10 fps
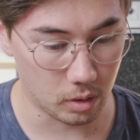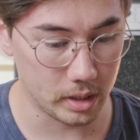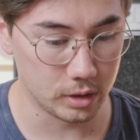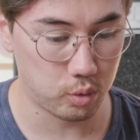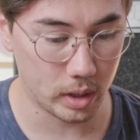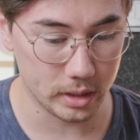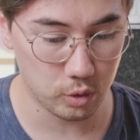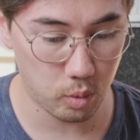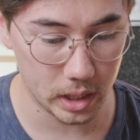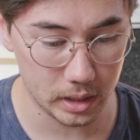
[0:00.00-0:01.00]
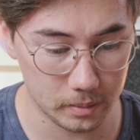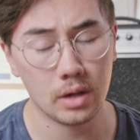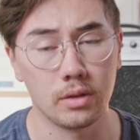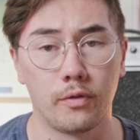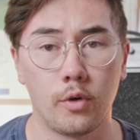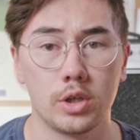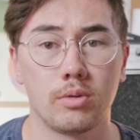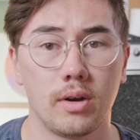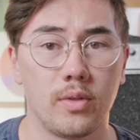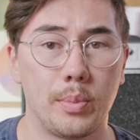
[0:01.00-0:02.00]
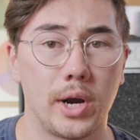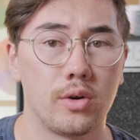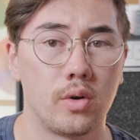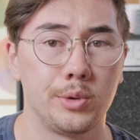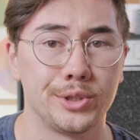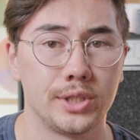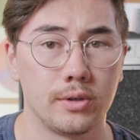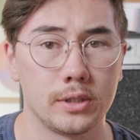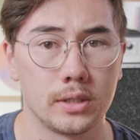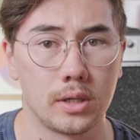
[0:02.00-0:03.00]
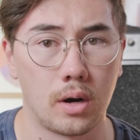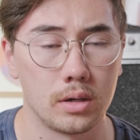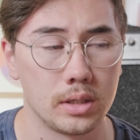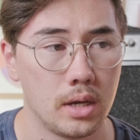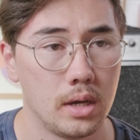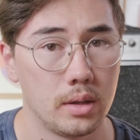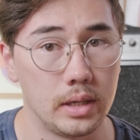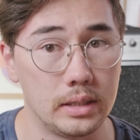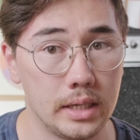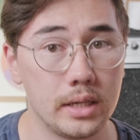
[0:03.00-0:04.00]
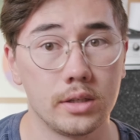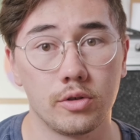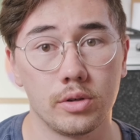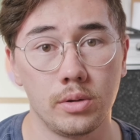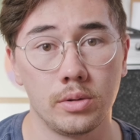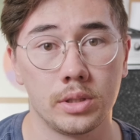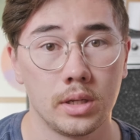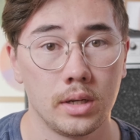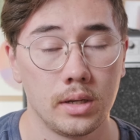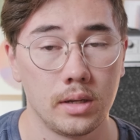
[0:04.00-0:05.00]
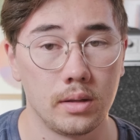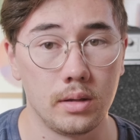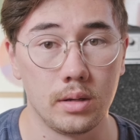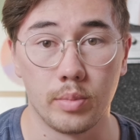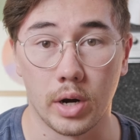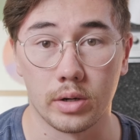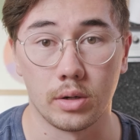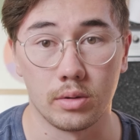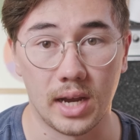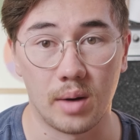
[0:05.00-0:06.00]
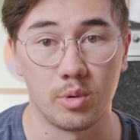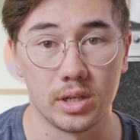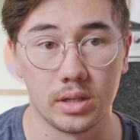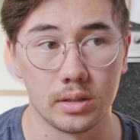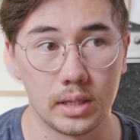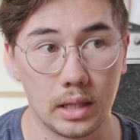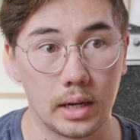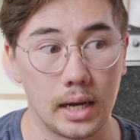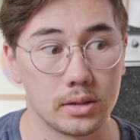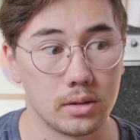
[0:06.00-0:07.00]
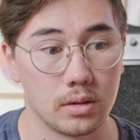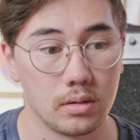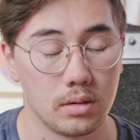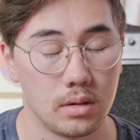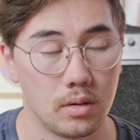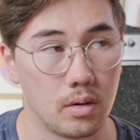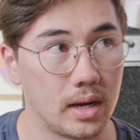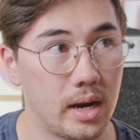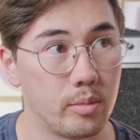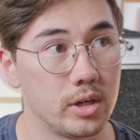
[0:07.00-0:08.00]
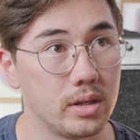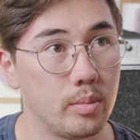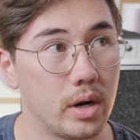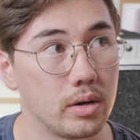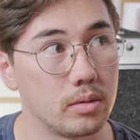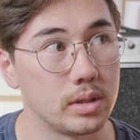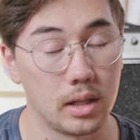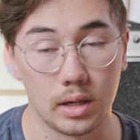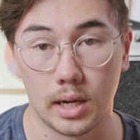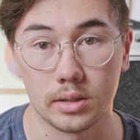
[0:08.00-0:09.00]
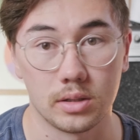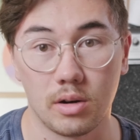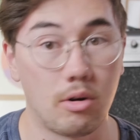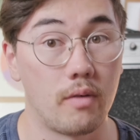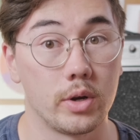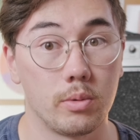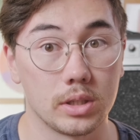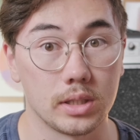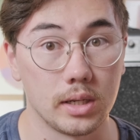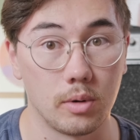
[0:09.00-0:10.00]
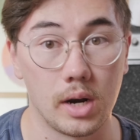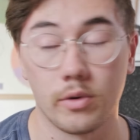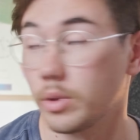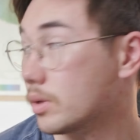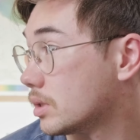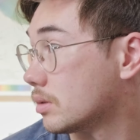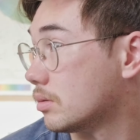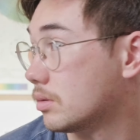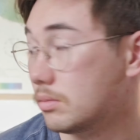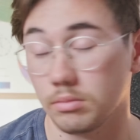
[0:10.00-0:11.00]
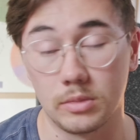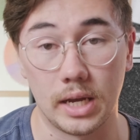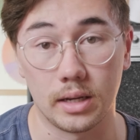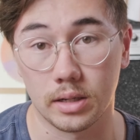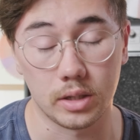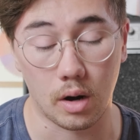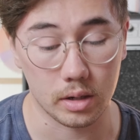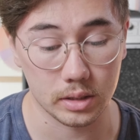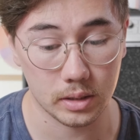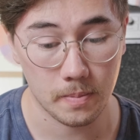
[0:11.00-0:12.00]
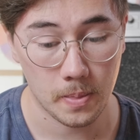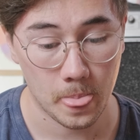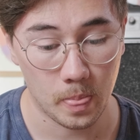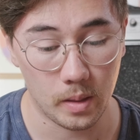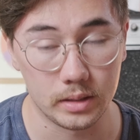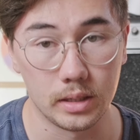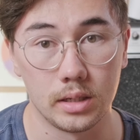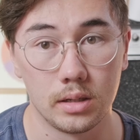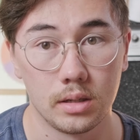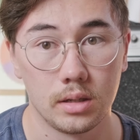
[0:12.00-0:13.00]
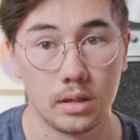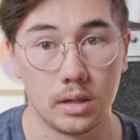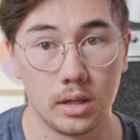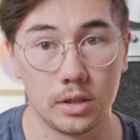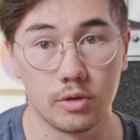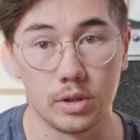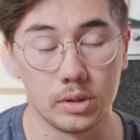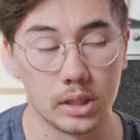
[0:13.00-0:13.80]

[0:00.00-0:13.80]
in 2020, the first run of the Paranormal series guitars, they did introduce the Baritone Cabronita Telecaster, or Cabronita Baritone Telecaster, however you want to say it, whatever this dang guitar is. They did introduce